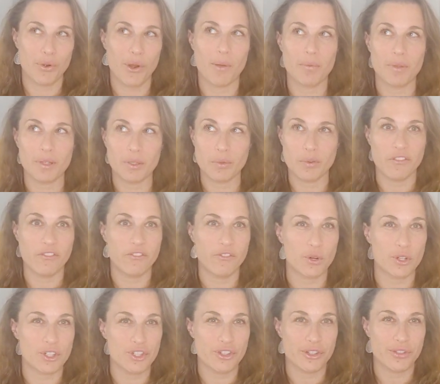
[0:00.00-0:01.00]
probably will
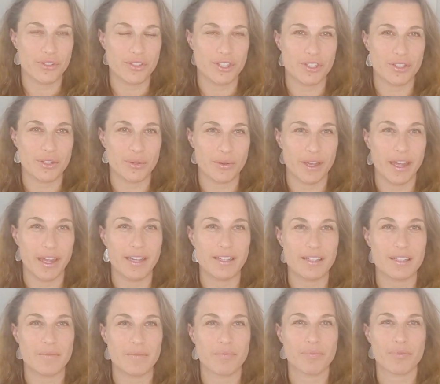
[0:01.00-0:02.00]
force you to do
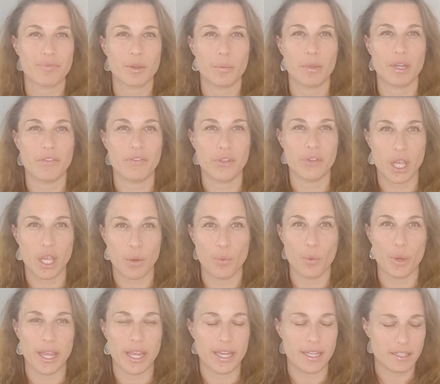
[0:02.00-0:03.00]
it. But if you can
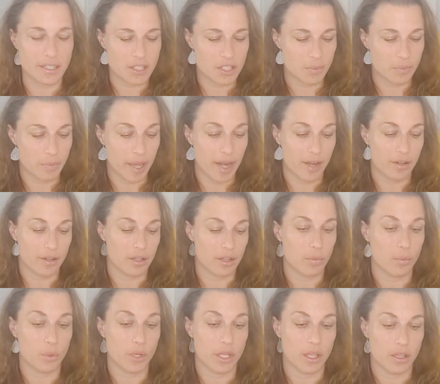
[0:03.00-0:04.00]
wait, it's
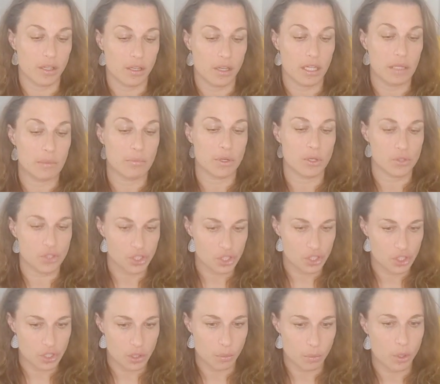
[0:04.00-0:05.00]
better when
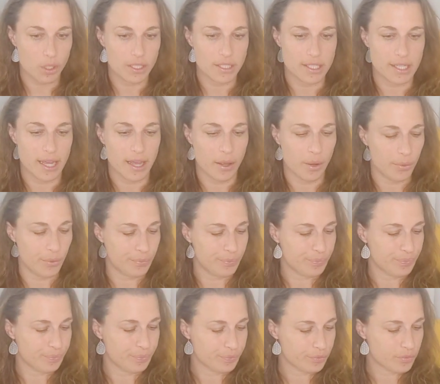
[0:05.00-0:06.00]
emotions are more down.
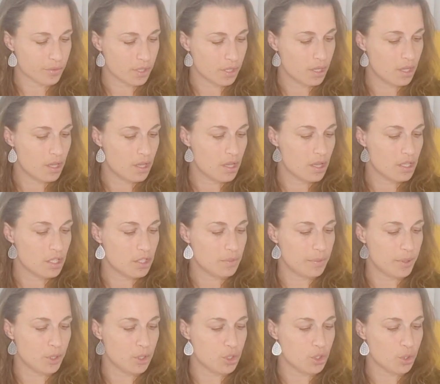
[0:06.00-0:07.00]

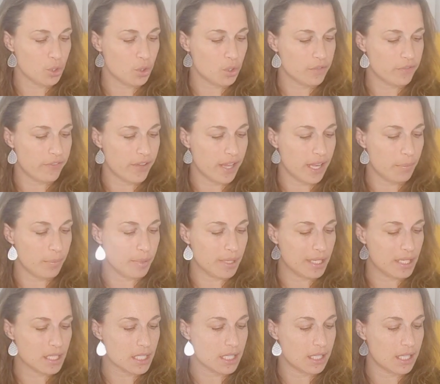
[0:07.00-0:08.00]
Spiritual
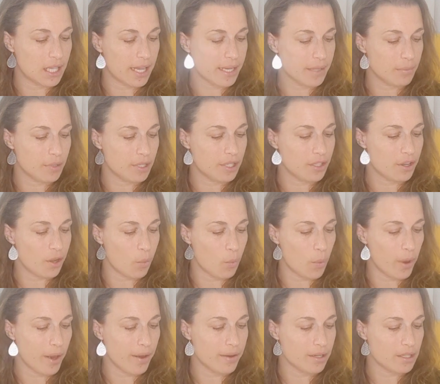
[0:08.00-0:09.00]
development, enlightenment,
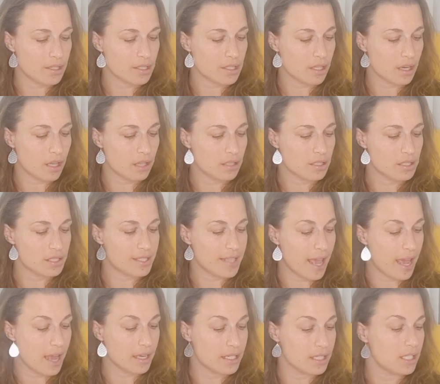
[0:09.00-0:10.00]
awareness, and
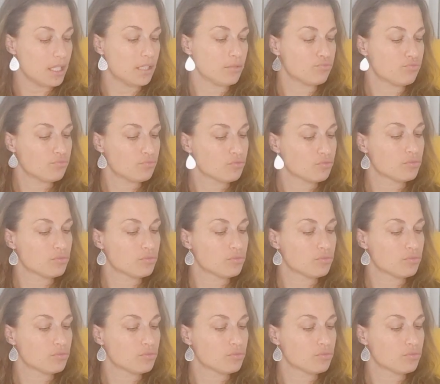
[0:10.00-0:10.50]
understanding.